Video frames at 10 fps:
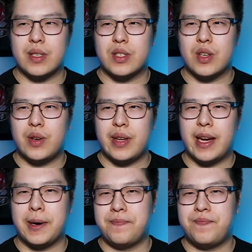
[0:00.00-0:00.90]
So
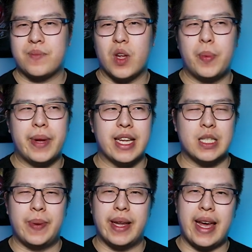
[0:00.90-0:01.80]
yeah, I hope he
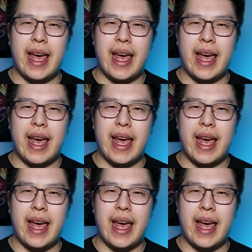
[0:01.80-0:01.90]
gets better.